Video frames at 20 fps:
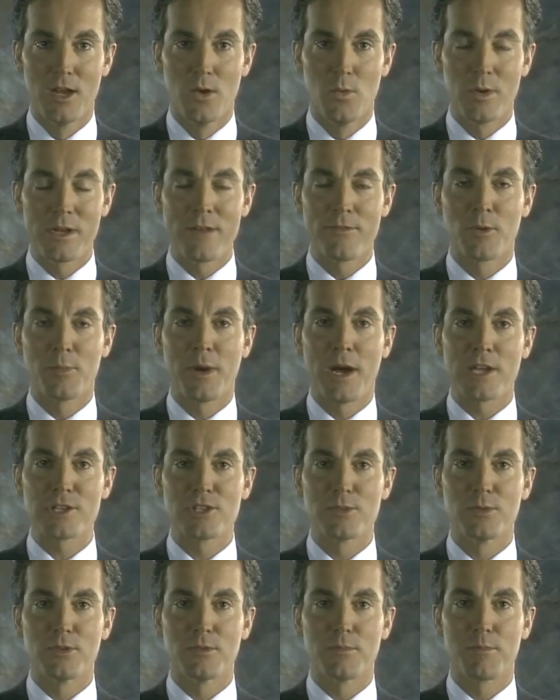Whenever
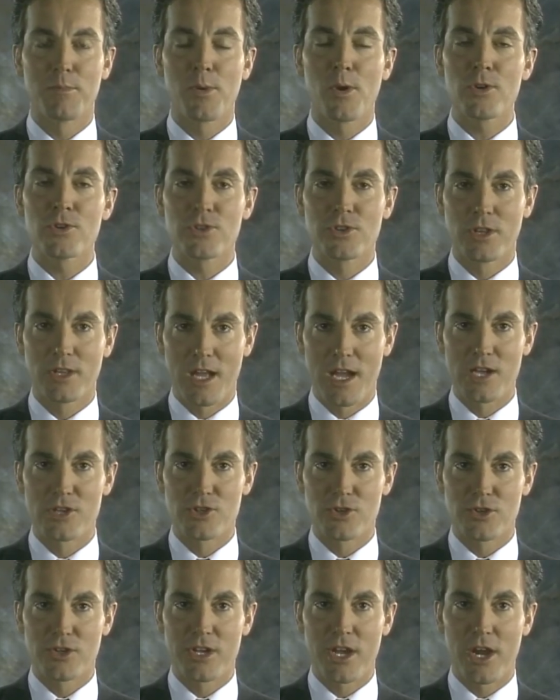possible,
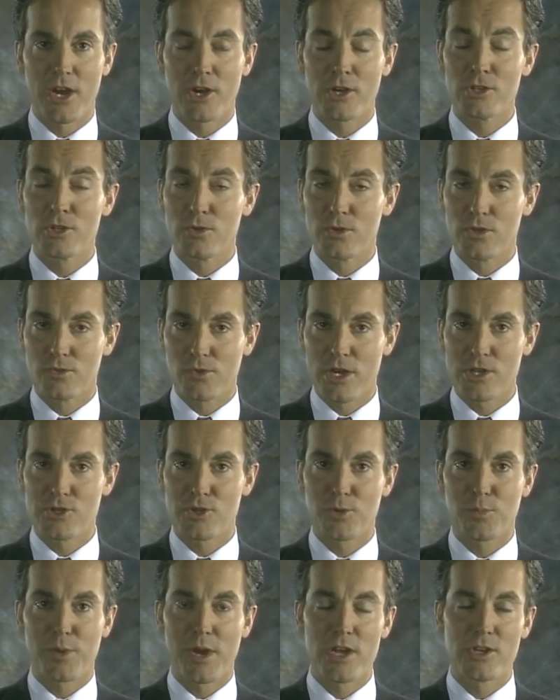personalize your care to address
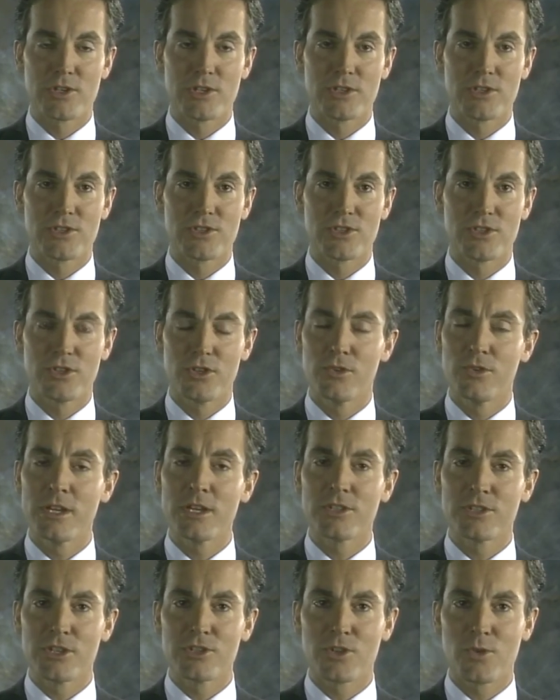your patient's
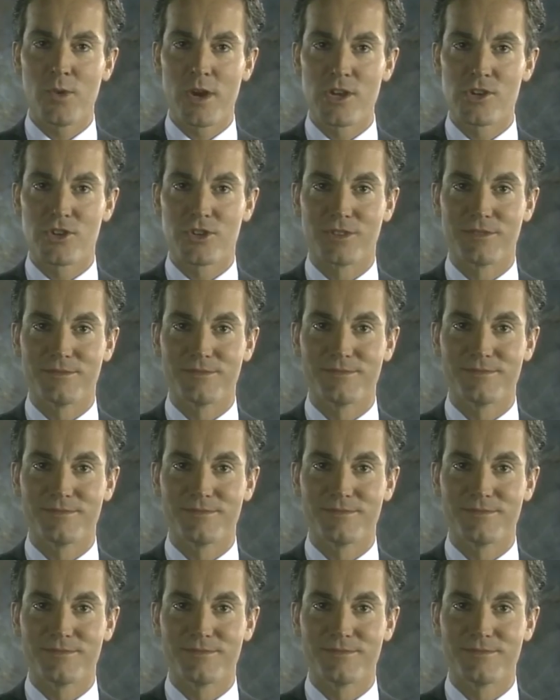unique situation.